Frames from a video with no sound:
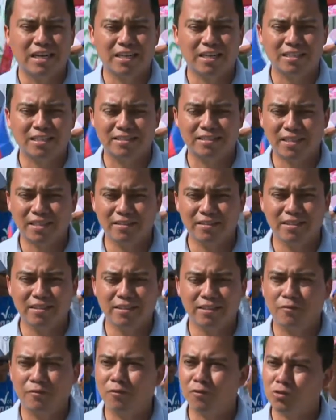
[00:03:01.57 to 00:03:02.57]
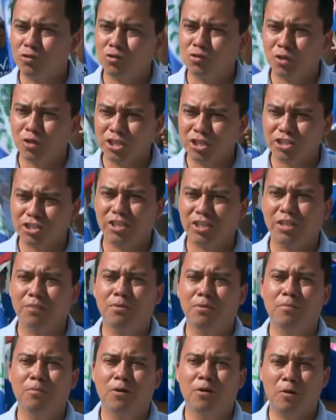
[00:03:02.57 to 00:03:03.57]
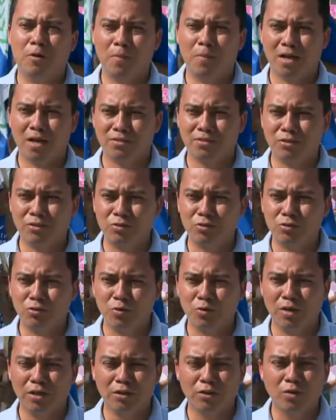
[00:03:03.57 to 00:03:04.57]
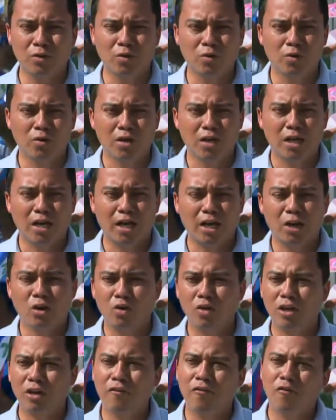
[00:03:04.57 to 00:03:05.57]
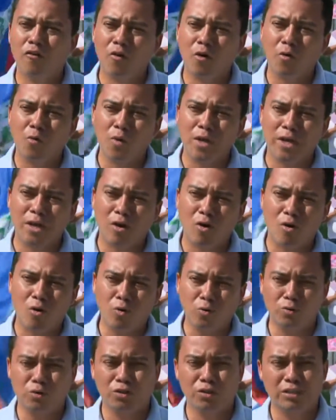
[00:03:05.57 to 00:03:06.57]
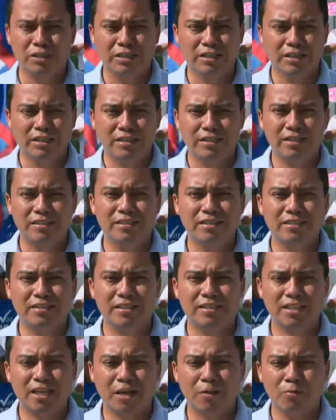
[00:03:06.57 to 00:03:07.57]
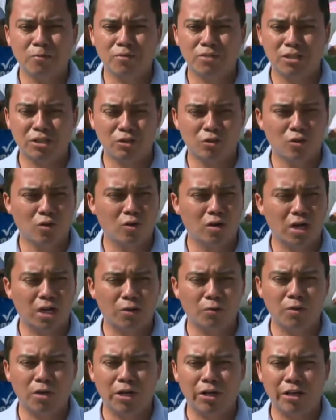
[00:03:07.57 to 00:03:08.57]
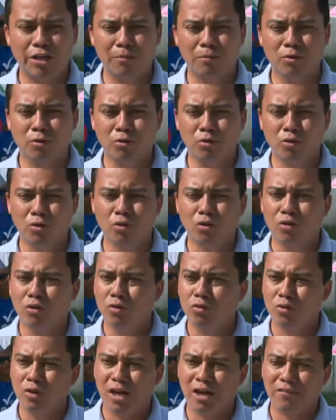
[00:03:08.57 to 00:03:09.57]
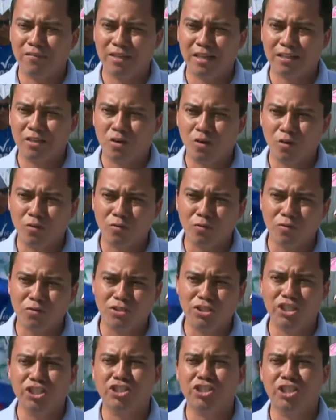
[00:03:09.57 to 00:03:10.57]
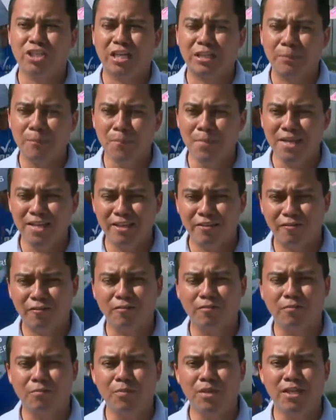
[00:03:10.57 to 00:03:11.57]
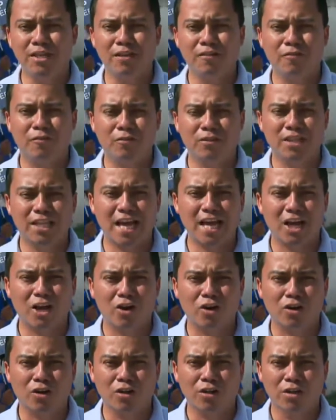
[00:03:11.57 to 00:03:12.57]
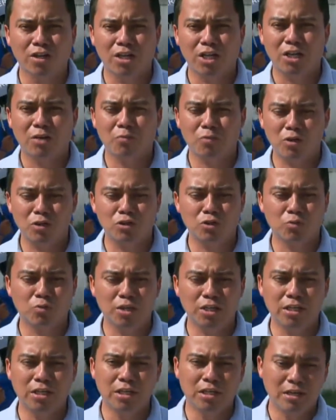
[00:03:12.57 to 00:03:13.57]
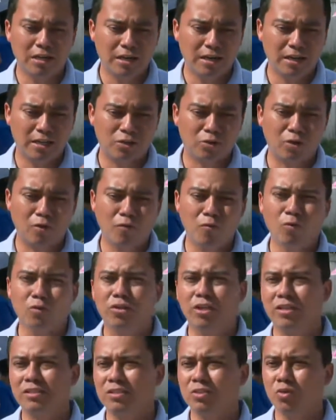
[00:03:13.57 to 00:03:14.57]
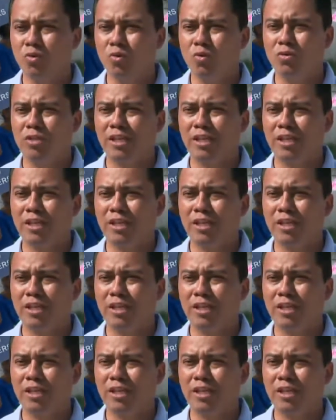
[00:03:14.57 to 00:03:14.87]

understand the, the frustration that people are passing through right now, and looking for a way out. This is a time we sit down and we are able to, to have that conversation, that meaningful, meaningful dialogue in which we let our voters know